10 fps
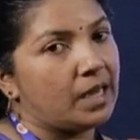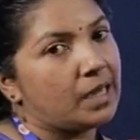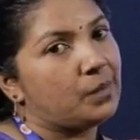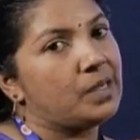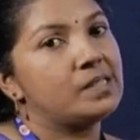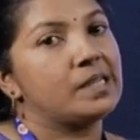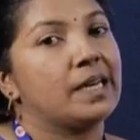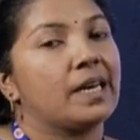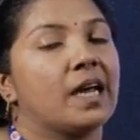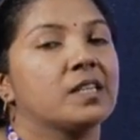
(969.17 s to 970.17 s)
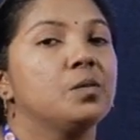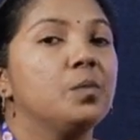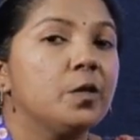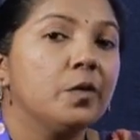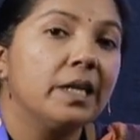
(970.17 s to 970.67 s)
That means interaction
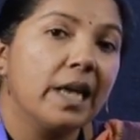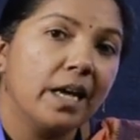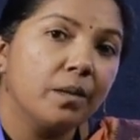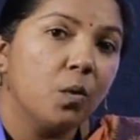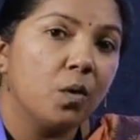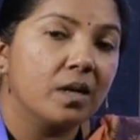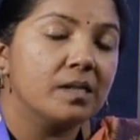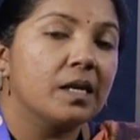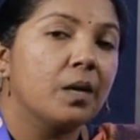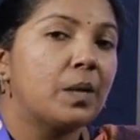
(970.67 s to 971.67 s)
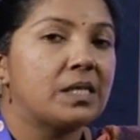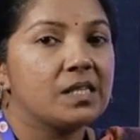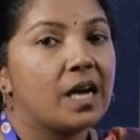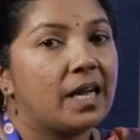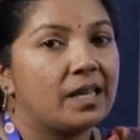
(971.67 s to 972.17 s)
between like molecules are much
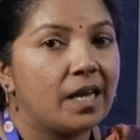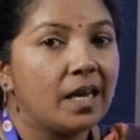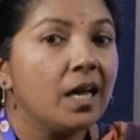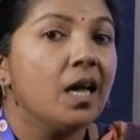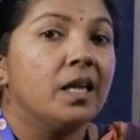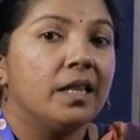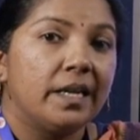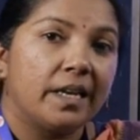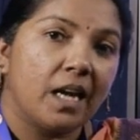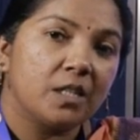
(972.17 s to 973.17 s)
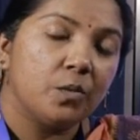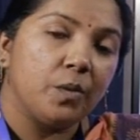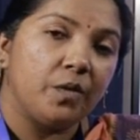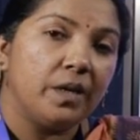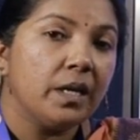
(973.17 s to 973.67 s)
higher than the interaction
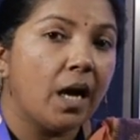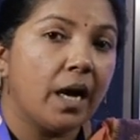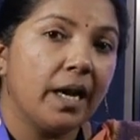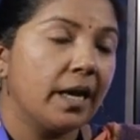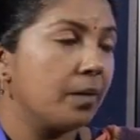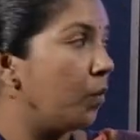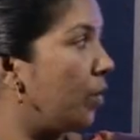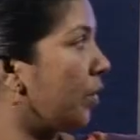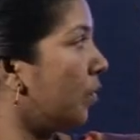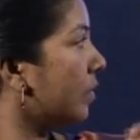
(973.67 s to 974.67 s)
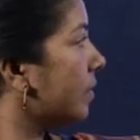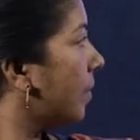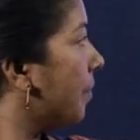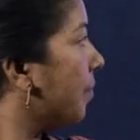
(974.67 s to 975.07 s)
between unlike molecules.